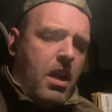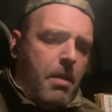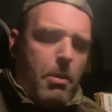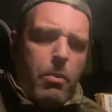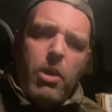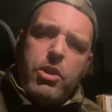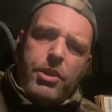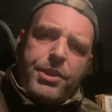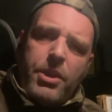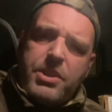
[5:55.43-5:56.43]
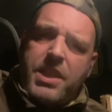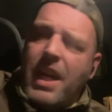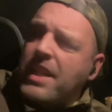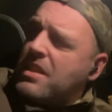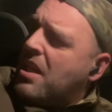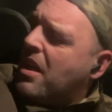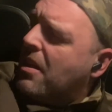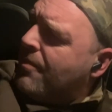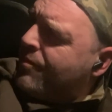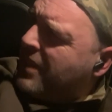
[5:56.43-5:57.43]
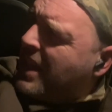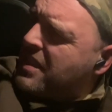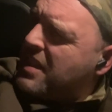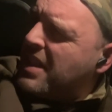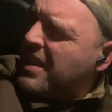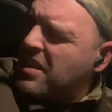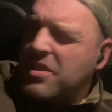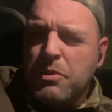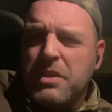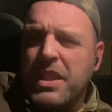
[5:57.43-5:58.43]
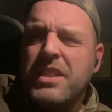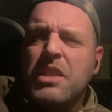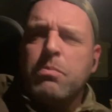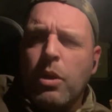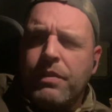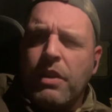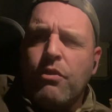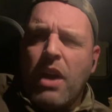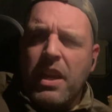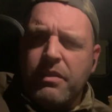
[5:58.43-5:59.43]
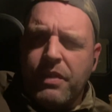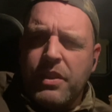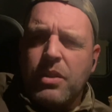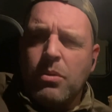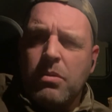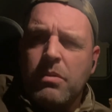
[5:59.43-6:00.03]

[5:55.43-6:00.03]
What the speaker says: But what are your thoughts, guys? Let's say this is more of a rant video.